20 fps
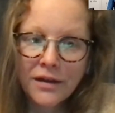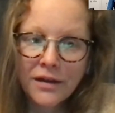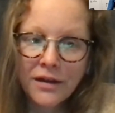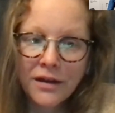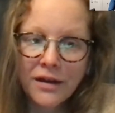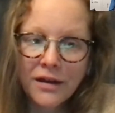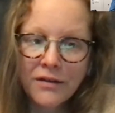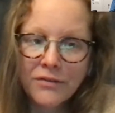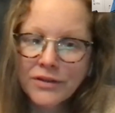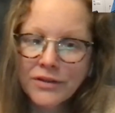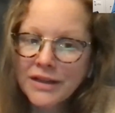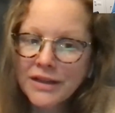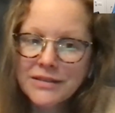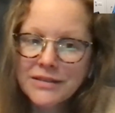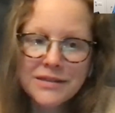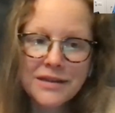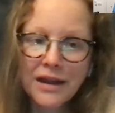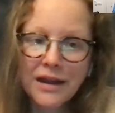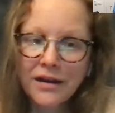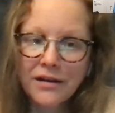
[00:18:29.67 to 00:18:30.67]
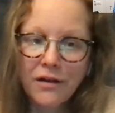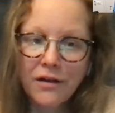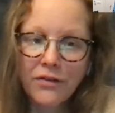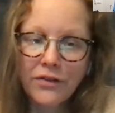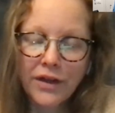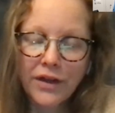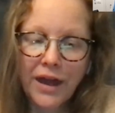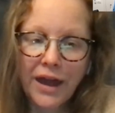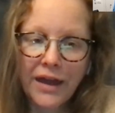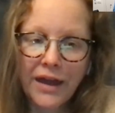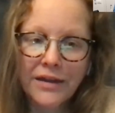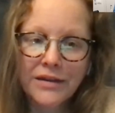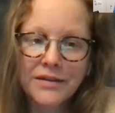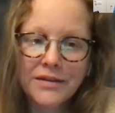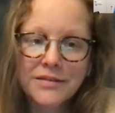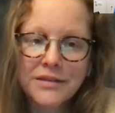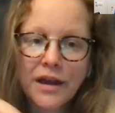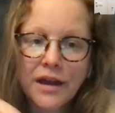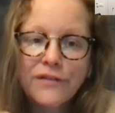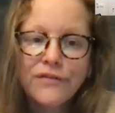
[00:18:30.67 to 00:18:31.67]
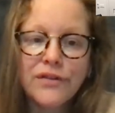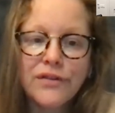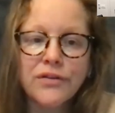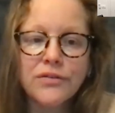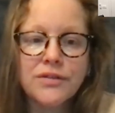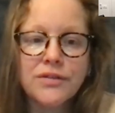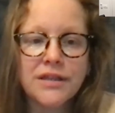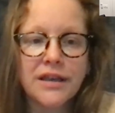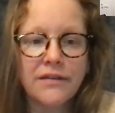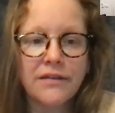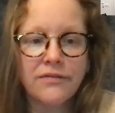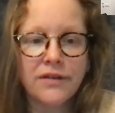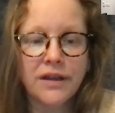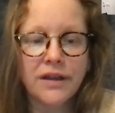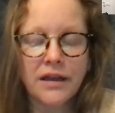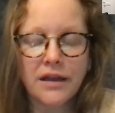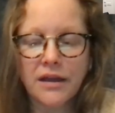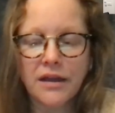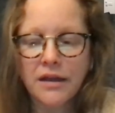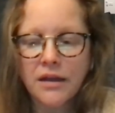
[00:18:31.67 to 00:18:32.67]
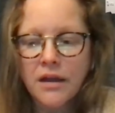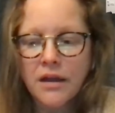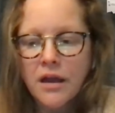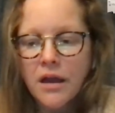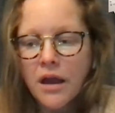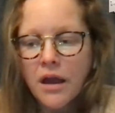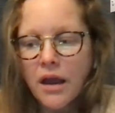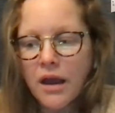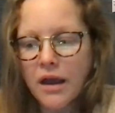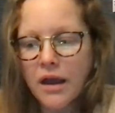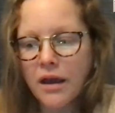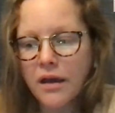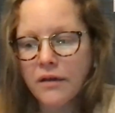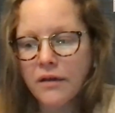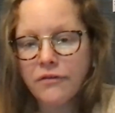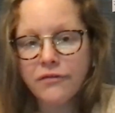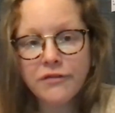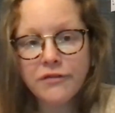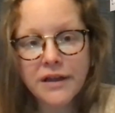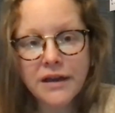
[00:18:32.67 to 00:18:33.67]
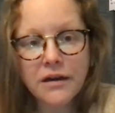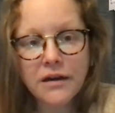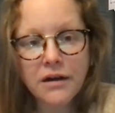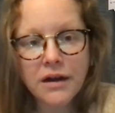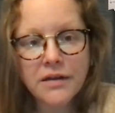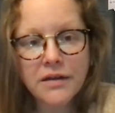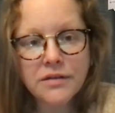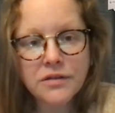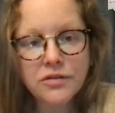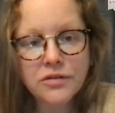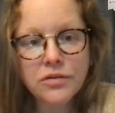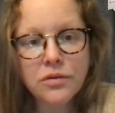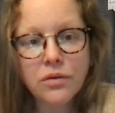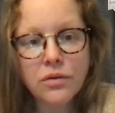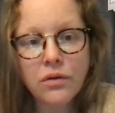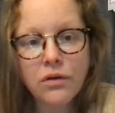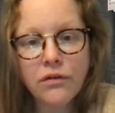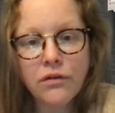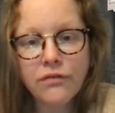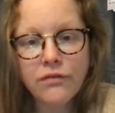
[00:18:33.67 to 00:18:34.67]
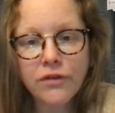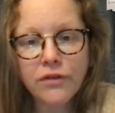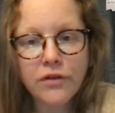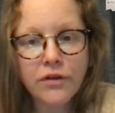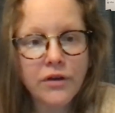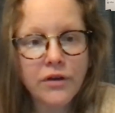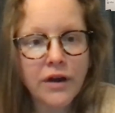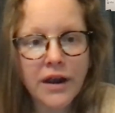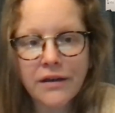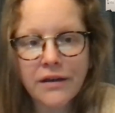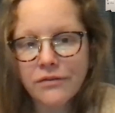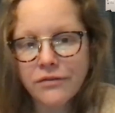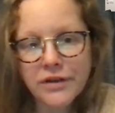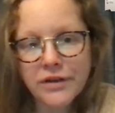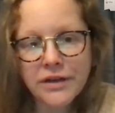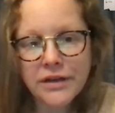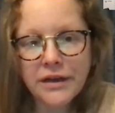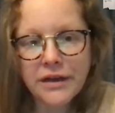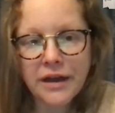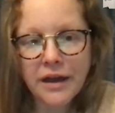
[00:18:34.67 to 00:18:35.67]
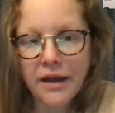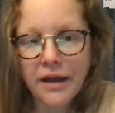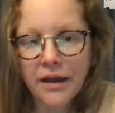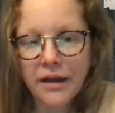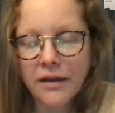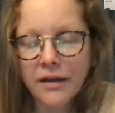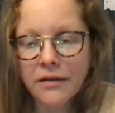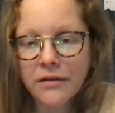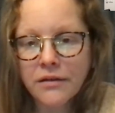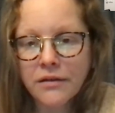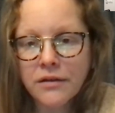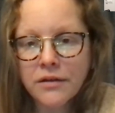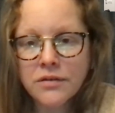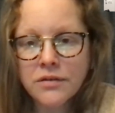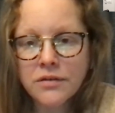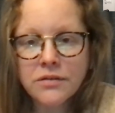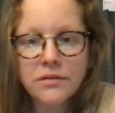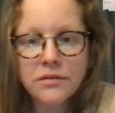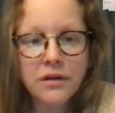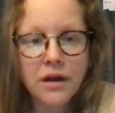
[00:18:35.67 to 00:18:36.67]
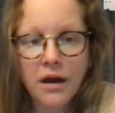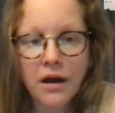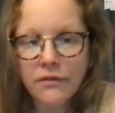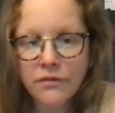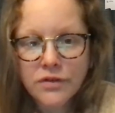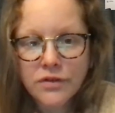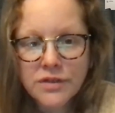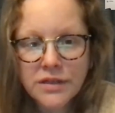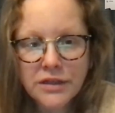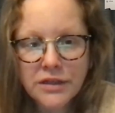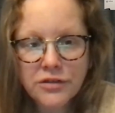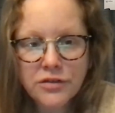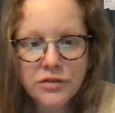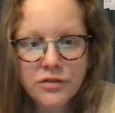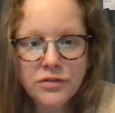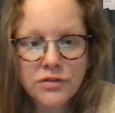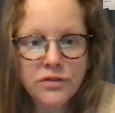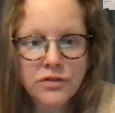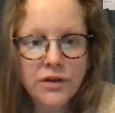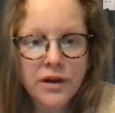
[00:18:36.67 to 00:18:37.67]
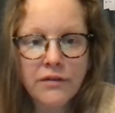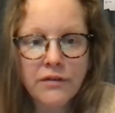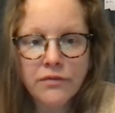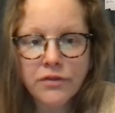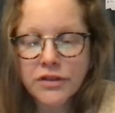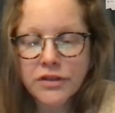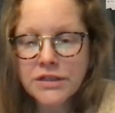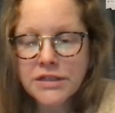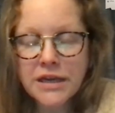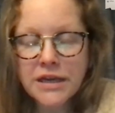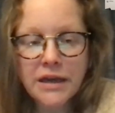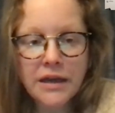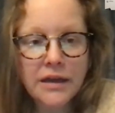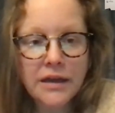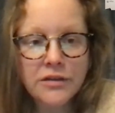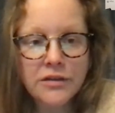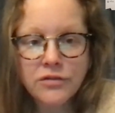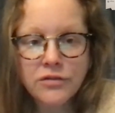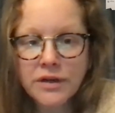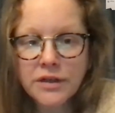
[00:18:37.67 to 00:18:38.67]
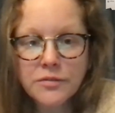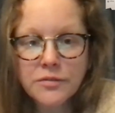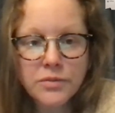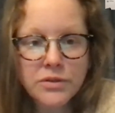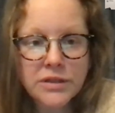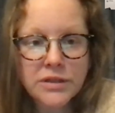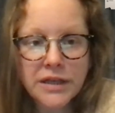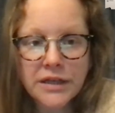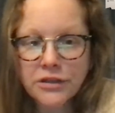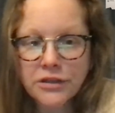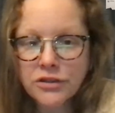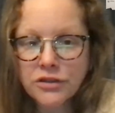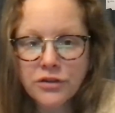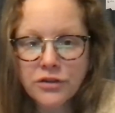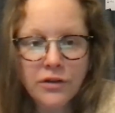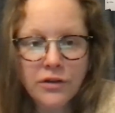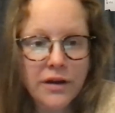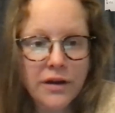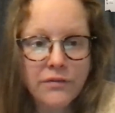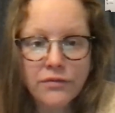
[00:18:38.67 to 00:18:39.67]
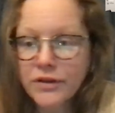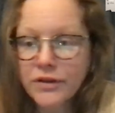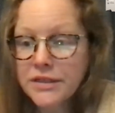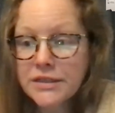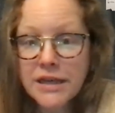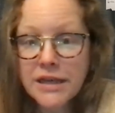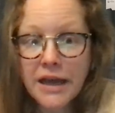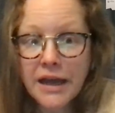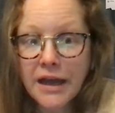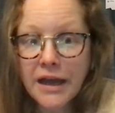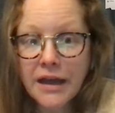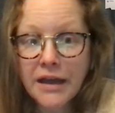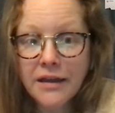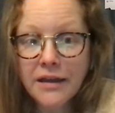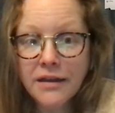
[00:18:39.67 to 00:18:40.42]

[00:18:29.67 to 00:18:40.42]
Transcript: Well, that's not at all the case. I view safety and FLAIR as a tool for your everyday conversations, your everyday transportation, your everyday